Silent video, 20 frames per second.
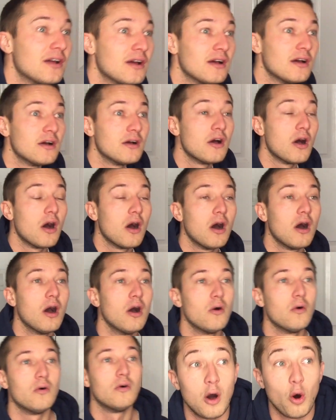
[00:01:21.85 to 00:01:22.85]
USA.
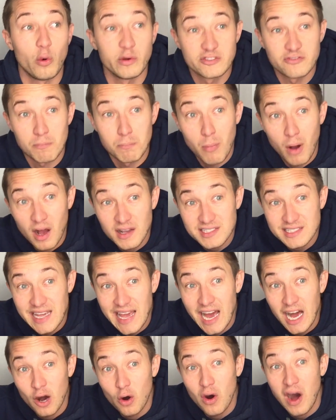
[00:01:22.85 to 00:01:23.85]
Oh, oh, he's from
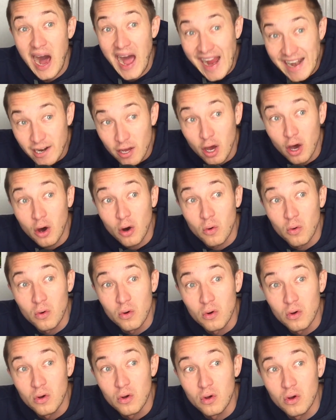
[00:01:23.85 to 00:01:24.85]
Moscow, Idaho.
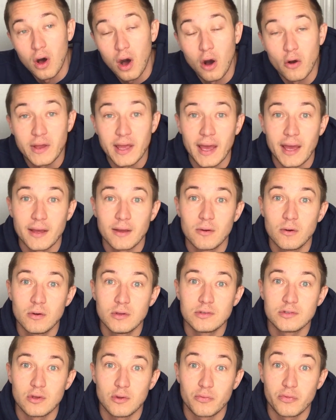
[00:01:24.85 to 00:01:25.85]
Okay,
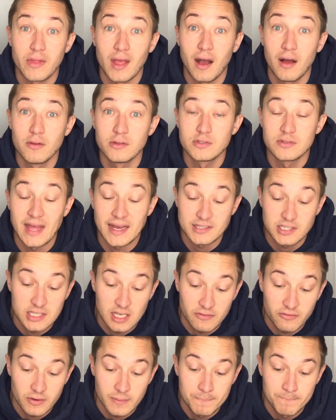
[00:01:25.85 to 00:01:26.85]
that's
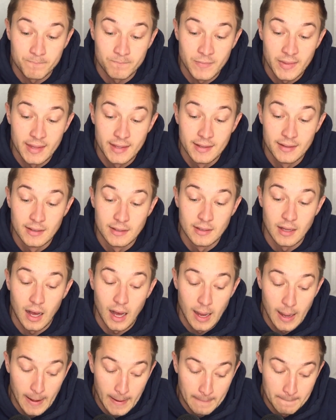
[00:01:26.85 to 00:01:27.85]
different.
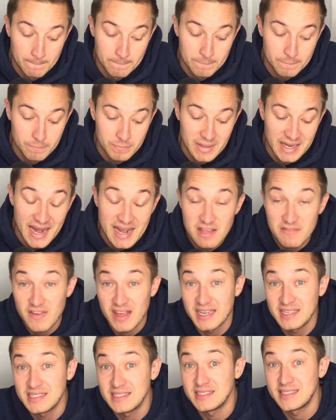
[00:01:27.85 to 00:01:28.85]
Um, in any
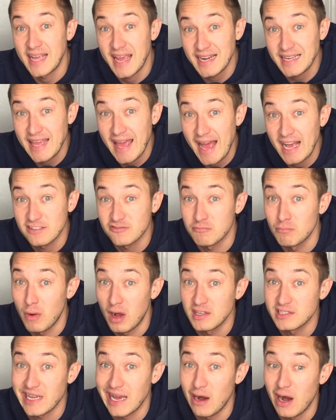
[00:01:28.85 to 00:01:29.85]
event, Dan Cass from
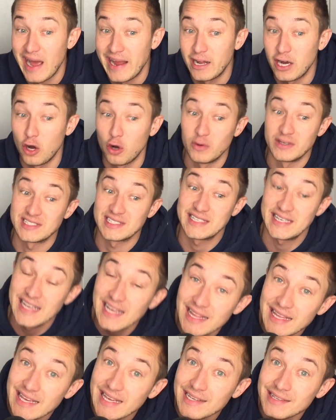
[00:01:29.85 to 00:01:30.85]
Moscow, Idaho is
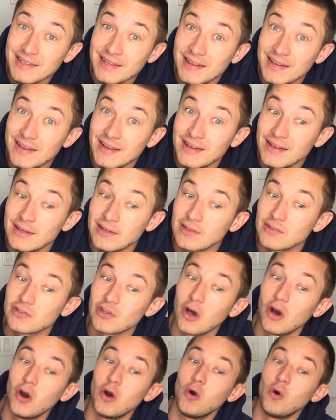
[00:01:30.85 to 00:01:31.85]
killing it.
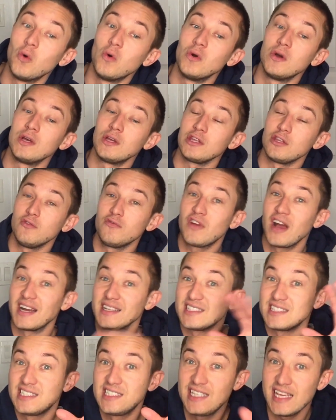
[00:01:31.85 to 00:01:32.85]
So you've got
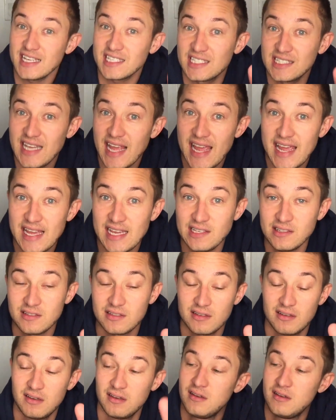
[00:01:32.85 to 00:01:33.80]
six days